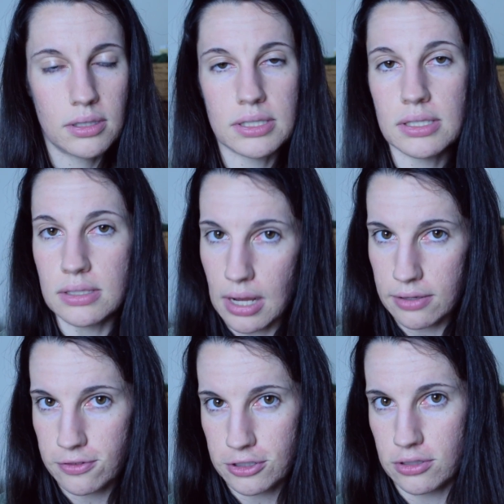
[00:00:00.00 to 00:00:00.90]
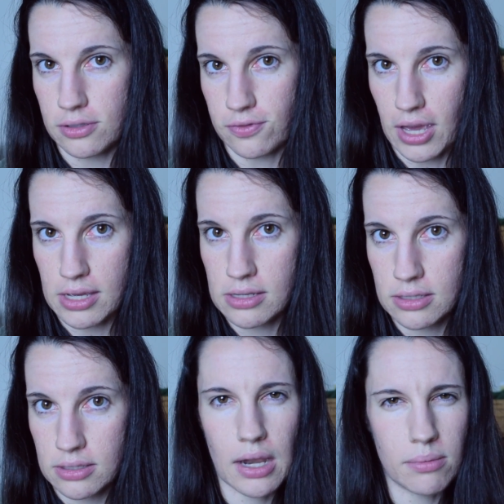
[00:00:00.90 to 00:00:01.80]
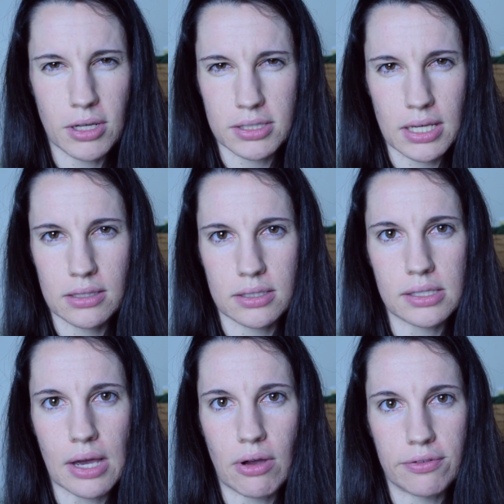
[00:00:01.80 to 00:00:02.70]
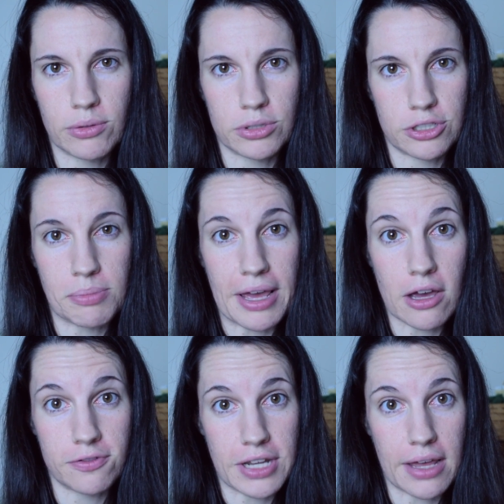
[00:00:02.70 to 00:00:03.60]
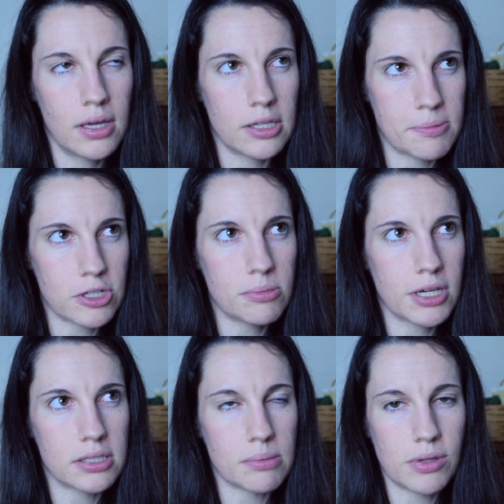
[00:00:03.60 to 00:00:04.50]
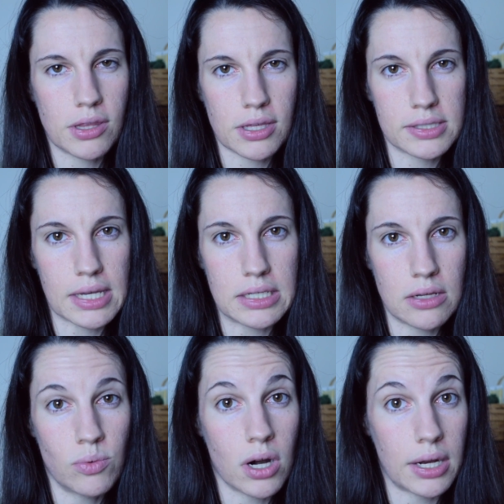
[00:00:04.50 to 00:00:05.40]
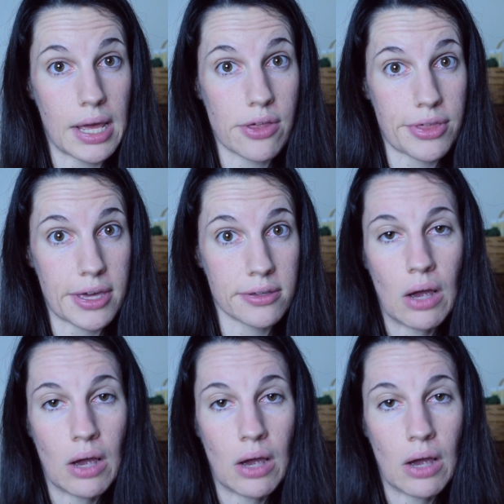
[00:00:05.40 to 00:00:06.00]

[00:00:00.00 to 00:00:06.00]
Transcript: This is not official advice, and I'm not saying this is how everyone should pay off debt, especially because some of the things I did were unhealthy.